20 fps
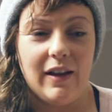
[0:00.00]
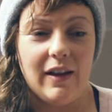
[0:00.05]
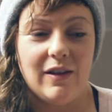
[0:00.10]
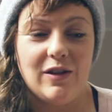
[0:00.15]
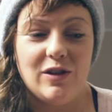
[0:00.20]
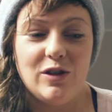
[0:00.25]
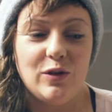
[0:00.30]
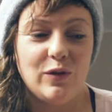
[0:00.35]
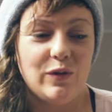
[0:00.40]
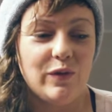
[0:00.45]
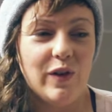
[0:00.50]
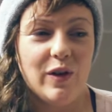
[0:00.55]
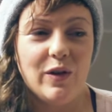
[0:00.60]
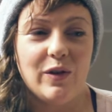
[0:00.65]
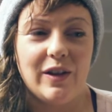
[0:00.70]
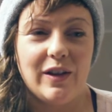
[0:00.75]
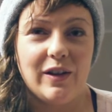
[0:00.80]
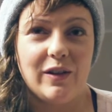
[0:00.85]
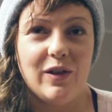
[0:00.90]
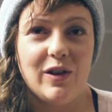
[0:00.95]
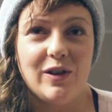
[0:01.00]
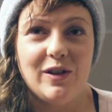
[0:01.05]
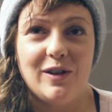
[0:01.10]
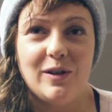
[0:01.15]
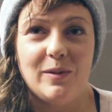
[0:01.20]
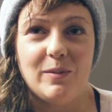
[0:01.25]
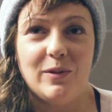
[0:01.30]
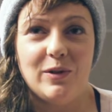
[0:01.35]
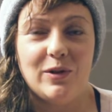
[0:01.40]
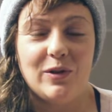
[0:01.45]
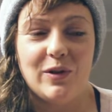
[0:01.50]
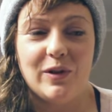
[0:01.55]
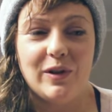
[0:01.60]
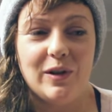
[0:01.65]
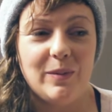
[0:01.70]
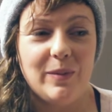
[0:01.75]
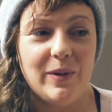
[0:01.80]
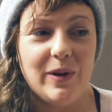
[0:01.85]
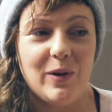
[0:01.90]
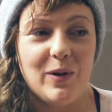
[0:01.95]
I just felt like London was going
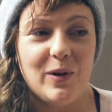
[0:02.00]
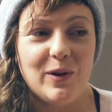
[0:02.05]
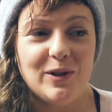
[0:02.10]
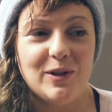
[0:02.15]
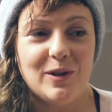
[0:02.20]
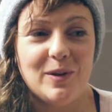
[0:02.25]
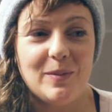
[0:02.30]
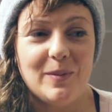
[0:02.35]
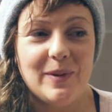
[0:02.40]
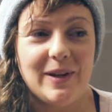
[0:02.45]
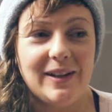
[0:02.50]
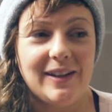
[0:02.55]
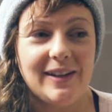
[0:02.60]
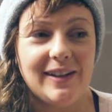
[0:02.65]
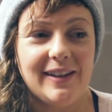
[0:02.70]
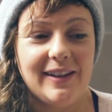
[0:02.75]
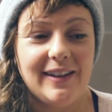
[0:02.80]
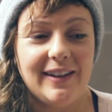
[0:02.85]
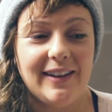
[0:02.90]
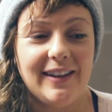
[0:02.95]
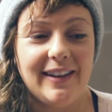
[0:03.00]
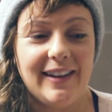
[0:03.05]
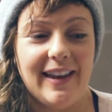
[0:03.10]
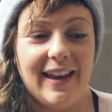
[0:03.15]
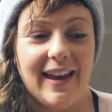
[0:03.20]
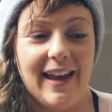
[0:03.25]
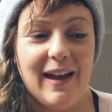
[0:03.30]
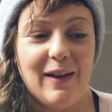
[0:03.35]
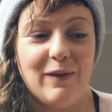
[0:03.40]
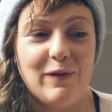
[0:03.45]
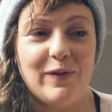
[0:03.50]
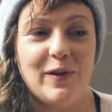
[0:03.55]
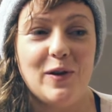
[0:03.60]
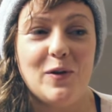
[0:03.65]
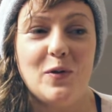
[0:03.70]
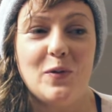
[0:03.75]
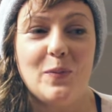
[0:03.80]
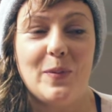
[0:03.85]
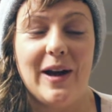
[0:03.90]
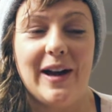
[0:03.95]
to be awesome and I
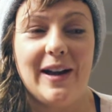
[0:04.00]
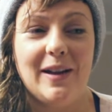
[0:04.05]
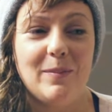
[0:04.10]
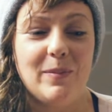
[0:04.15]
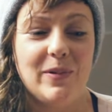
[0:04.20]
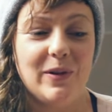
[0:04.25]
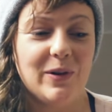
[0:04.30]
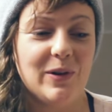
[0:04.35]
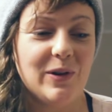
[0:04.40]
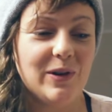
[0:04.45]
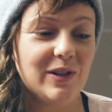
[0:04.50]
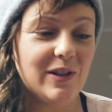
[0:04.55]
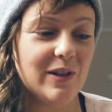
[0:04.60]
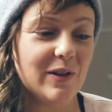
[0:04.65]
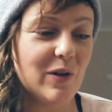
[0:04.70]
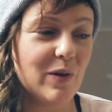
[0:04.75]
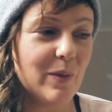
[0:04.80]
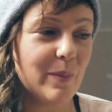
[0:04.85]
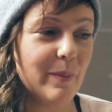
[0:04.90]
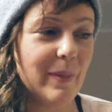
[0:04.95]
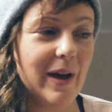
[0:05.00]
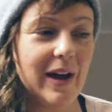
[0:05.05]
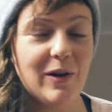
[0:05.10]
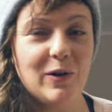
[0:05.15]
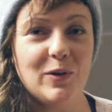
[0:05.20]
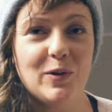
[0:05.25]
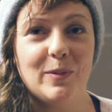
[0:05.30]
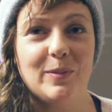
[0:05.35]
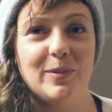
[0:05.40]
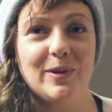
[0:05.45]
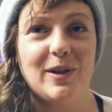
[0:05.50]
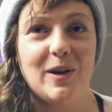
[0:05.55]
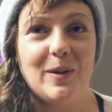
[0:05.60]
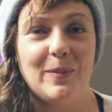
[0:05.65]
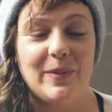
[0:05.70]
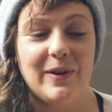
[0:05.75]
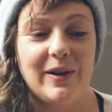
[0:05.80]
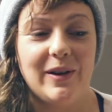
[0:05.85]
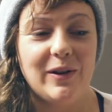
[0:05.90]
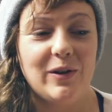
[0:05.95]
feel bad because I got my hopes
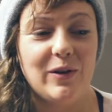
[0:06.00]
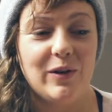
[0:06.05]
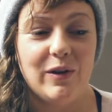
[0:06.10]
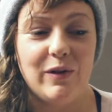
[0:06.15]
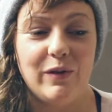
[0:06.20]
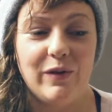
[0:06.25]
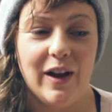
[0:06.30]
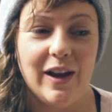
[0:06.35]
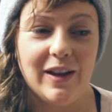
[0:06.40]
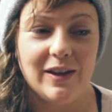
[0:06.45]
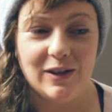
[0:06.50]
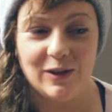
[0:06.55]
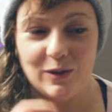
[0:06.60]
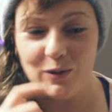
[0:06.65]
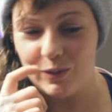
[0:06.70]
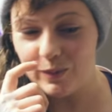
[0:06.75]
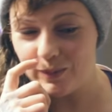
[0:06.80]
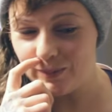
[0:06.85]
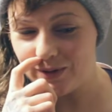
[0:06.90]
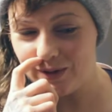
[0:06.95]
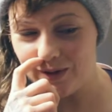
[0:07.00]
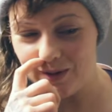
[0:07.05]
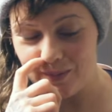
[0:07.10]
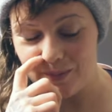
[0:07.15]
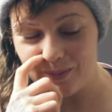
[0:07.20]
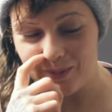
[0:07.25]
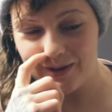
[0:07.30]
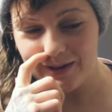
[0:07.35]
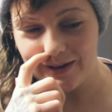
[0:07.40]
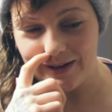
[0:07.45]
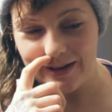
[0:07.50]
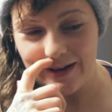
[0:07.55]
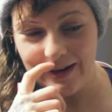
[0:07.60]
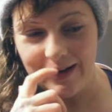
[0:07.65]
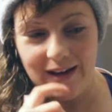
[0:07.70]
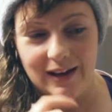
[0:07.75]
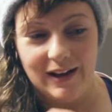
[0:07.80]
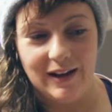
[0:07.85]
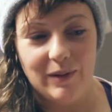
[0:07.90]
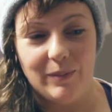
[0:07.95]
up and I got the fans hopes up and
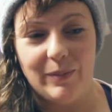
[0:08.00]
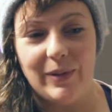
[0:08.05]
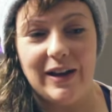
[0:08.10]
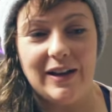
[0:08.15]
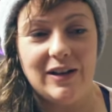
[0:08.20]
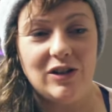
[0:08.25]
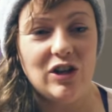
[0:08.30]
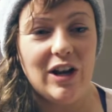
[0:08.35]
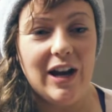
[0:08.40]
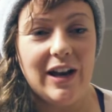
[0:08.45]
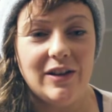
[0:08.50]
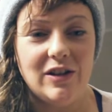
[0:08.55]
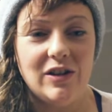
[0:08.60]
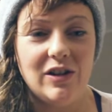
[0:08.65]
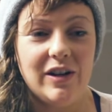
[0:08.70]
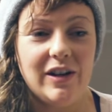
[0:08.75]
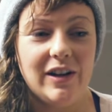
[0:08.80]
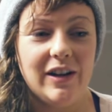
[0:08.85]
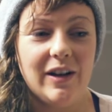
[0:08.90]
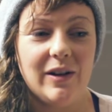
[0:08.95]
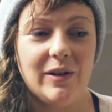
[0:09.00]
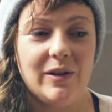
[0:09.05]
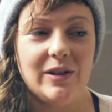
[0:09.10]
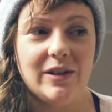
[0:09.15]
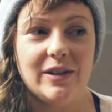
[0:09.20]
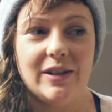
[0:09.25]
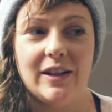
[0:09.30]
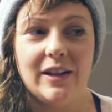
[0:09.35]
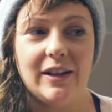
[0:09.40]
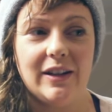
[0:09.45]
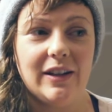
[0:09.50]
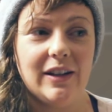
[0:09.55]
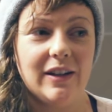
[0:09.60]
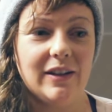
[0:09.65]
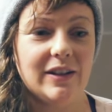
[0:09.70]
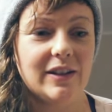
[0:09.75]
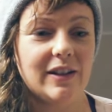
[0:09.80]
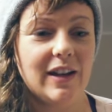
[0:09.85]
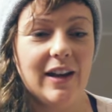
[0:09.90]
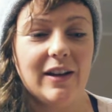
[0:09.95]
by January I was like
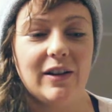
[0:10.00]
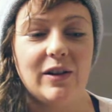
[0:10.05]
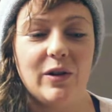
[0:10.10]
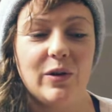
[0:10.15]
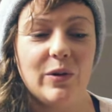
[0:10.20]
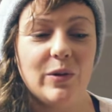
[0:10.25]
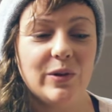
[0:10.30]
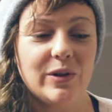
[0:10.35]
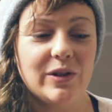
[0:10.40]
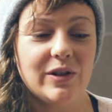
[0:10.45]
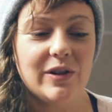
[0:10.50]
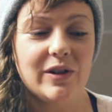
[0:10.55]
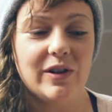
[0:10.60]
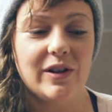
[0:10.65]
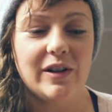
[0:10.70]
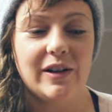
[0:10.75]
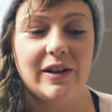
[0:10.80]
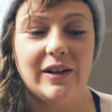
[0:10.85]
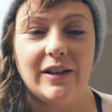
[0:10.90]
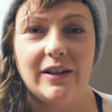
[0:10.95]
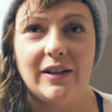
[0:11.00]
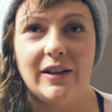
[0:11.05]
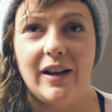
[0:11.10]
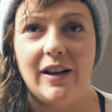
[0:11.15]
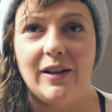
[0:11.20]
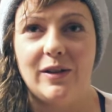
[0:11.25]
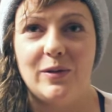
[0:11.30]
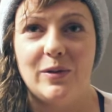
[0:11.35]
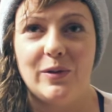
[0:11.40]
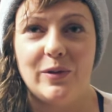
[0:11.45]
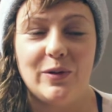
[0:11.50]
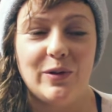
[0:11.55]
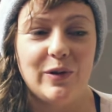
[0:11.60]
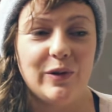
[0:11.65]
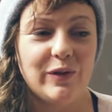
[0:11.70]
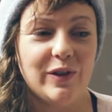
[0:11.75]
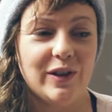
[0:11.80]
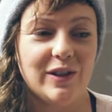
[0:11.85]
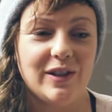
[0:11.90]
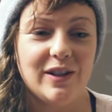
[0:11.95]
it's getting closer and I don't know
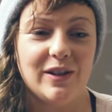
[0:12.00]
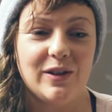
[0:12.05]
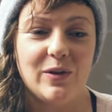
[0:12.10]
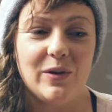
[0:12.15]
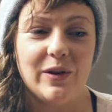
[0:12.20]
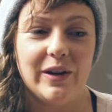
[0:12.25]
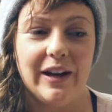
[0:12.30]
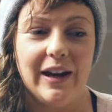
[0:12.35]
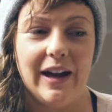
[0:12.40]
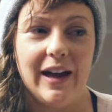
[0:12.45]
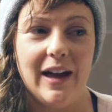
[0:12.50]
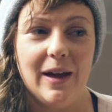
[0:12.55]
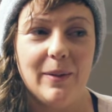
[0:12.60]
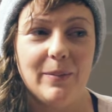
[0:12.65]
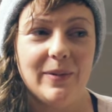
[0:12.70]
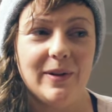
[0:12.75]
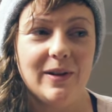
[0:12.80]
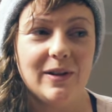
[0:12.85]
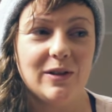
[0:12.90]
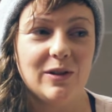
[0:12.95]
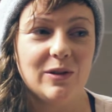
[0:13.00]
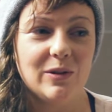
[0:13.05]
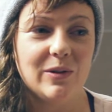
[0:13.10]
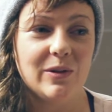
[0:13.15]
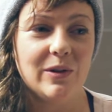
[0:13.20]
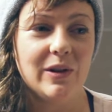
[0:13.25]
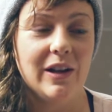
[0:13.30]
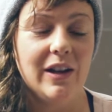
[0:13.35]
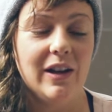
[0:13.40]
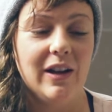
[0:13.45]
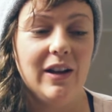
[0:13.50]
if this is going to happen so